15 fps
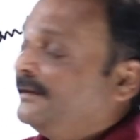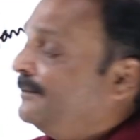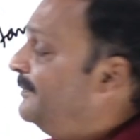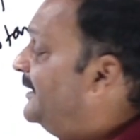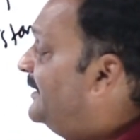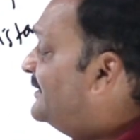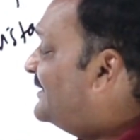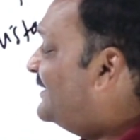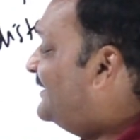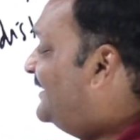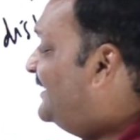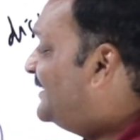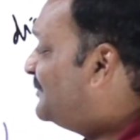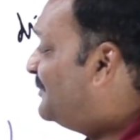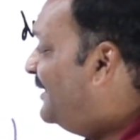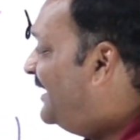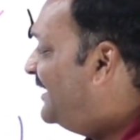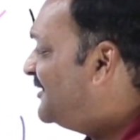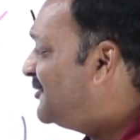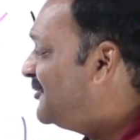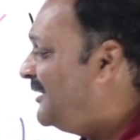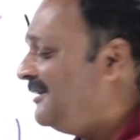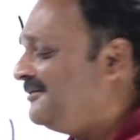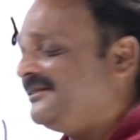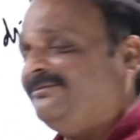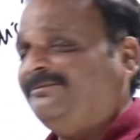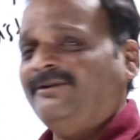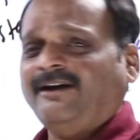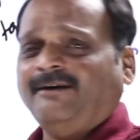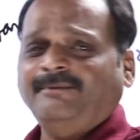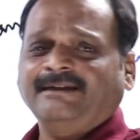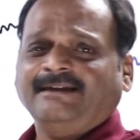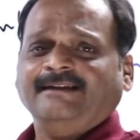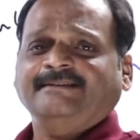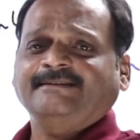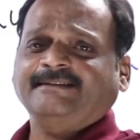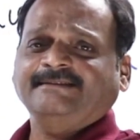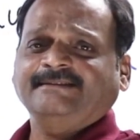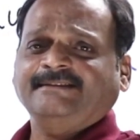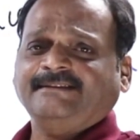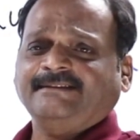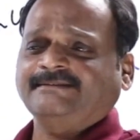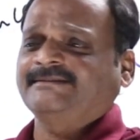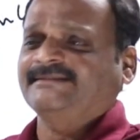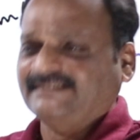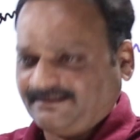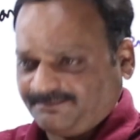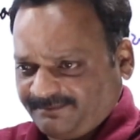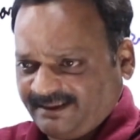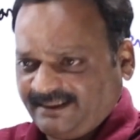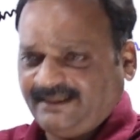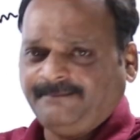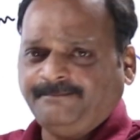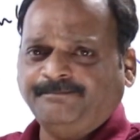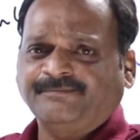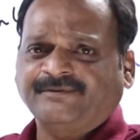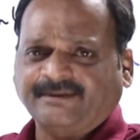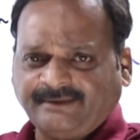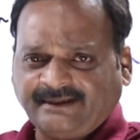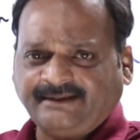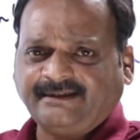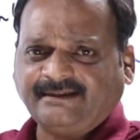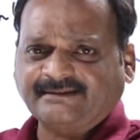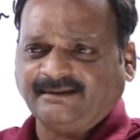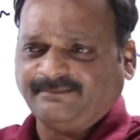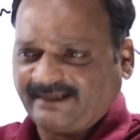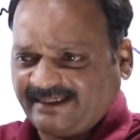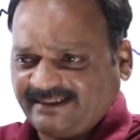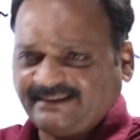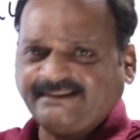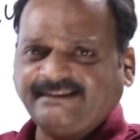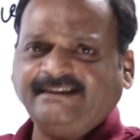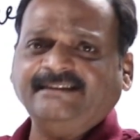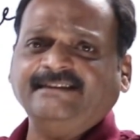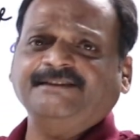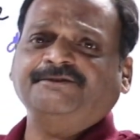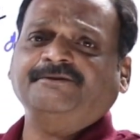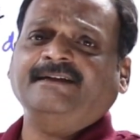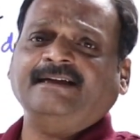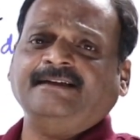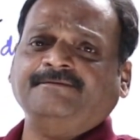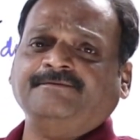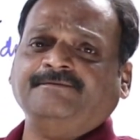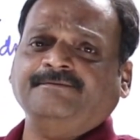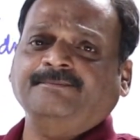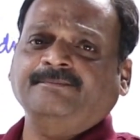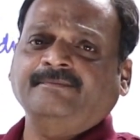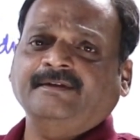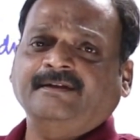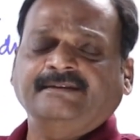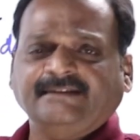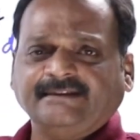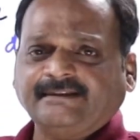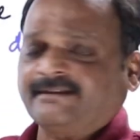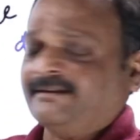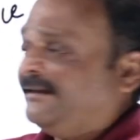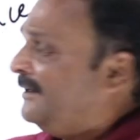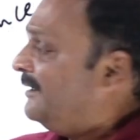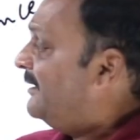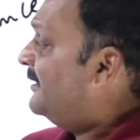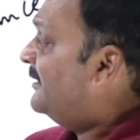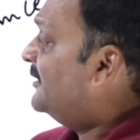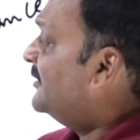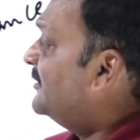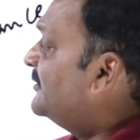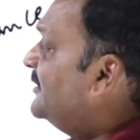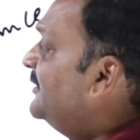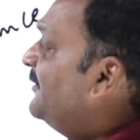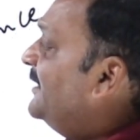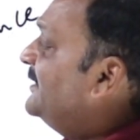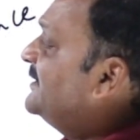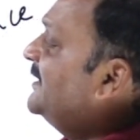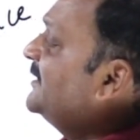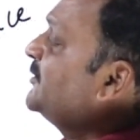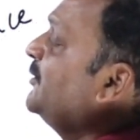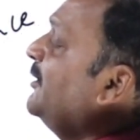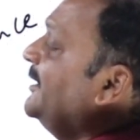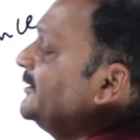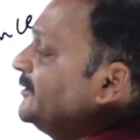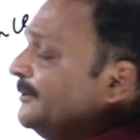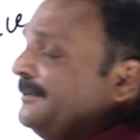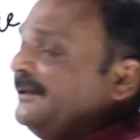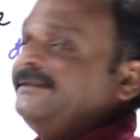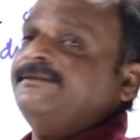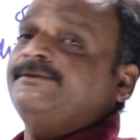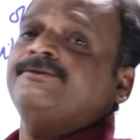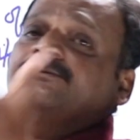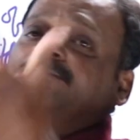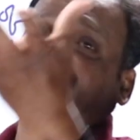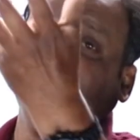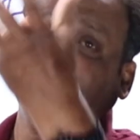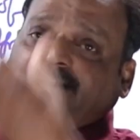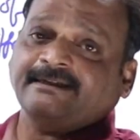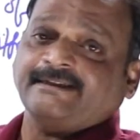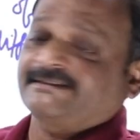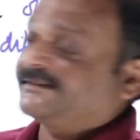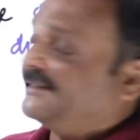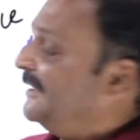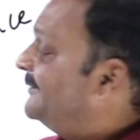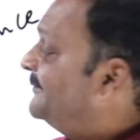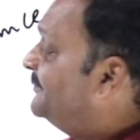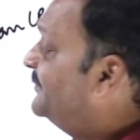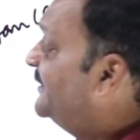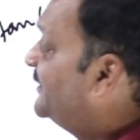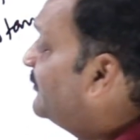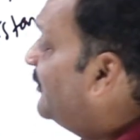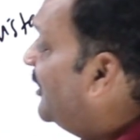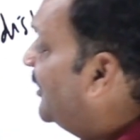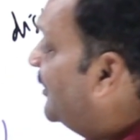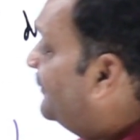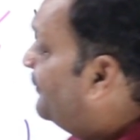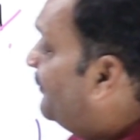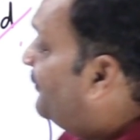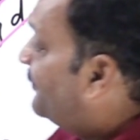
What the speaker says: Means these planes should have some nomenclature, isn't it? Some name, some address, some identity they should have, isn't it? If I say so and so planes, you should be able to understand. Means what?